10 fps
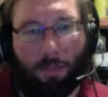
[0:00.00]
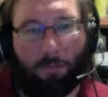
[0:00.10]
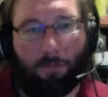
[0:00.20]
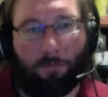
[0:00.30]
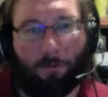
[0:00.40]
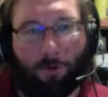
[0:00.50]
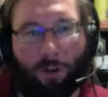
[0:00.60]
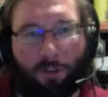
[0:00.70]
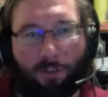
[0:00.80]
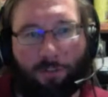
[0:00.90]
For
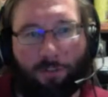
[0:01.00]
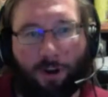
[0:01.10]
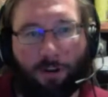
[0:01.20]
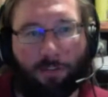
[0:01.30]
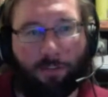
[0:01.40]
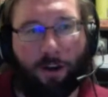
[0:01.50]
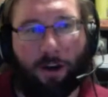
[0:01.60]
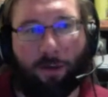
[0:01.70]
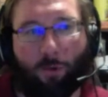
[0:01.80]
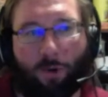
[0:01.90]
a far,
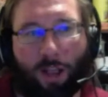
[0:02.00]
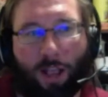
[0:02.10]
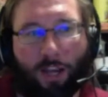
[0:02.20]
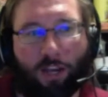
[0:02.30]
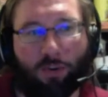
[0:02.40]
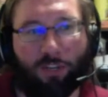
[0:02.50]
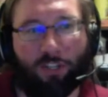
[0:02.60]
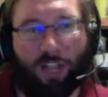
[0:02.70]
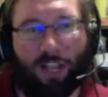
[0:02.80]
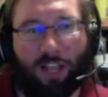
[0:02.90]
far more
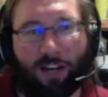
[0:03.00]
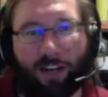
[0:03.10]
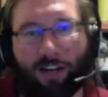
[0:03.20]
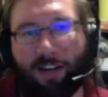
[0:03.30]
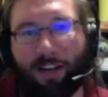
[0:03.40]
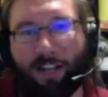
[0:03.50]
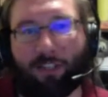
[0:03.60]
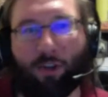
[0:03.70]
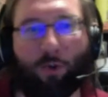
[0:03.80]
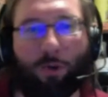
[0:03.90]
accurate and less
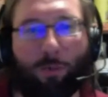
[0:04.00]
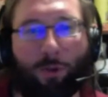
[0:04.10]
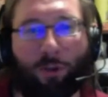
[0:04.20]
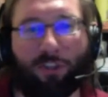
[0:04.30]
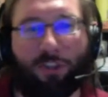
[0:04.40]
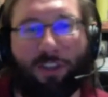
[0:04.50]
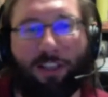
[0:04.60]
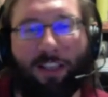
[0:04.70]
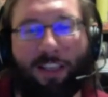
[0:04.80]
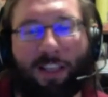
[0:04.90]
awkward palsy
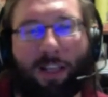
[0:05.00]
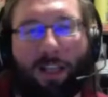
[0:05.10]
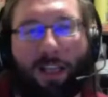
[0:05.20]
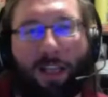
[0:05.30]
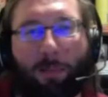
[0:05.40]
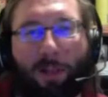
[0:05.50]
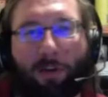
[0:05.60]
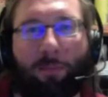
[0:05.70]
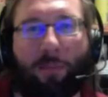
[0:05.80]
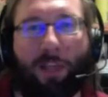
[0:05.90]

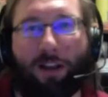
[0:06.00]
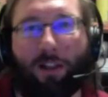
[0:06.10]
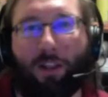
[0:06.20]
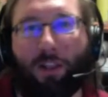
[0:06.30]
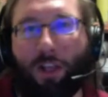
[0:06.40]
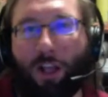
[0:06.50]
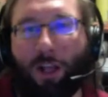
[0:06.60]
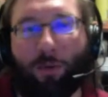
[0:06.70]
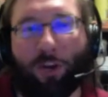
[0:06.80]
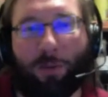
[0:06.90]
Pelgrane panel, I
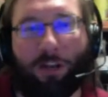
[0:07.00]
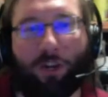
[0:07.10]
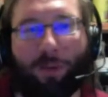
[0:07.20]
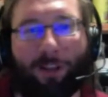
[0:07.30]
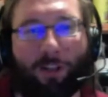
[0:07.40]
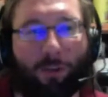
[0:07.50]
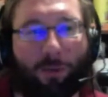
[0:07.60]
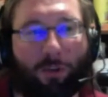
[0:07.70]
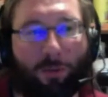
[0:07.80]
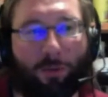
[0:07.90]
would recommend coming along,
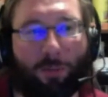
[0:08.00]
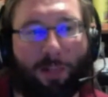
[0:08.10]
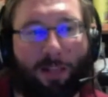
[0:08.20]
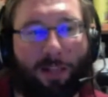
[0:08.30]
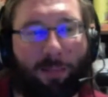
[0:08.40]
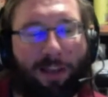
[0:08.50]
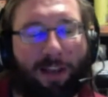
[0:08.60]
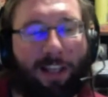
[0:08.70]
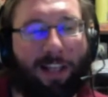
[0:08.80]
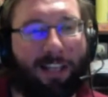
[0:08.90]
which we'll be doing a
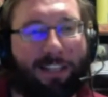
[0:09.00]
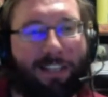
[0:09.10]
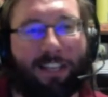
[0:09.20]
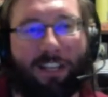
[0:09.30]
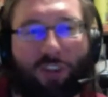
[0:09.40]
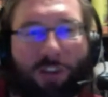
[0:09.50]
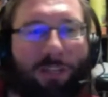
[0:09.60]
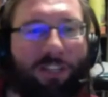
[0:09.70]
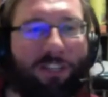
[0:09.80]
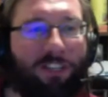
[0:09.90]
panel at
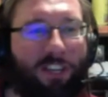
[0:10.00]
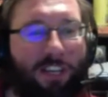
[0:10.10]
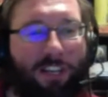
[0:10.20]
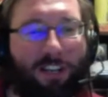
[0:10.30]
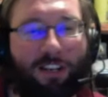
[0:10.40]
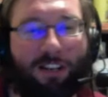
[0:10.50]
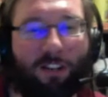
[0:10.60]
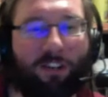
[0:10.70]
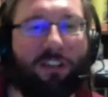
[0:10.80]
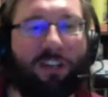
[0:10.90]
Dragonmeet in
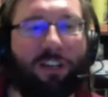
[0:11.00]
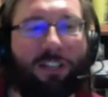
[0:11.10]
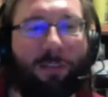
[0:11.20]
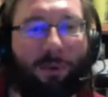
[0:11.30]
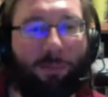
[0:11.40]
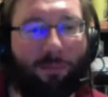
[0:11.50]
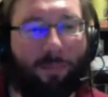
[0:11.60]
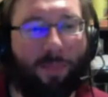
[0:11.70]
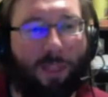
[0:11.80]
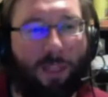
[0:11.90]
London in December,
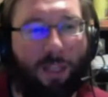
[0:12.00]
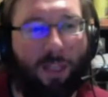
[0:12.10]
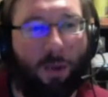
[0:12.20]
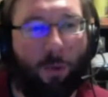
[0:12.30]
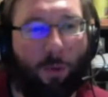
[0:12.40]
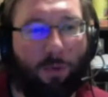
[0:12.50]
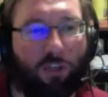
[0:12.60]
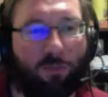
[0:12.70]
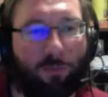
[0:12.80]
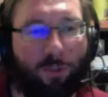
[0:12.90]
when we
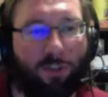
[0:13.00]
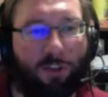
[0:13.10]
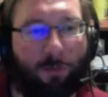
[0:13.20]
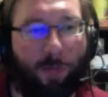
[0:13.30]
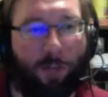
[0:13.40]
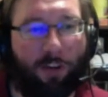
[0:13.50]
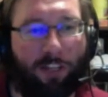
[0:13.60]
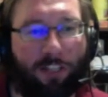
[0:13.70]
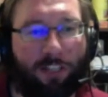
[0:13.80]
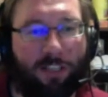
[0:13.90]
should have most of the
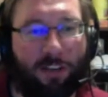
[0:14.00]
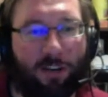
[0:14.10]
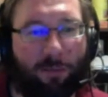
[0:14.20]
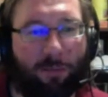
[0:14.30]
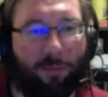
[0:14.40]
Pelgranistas there,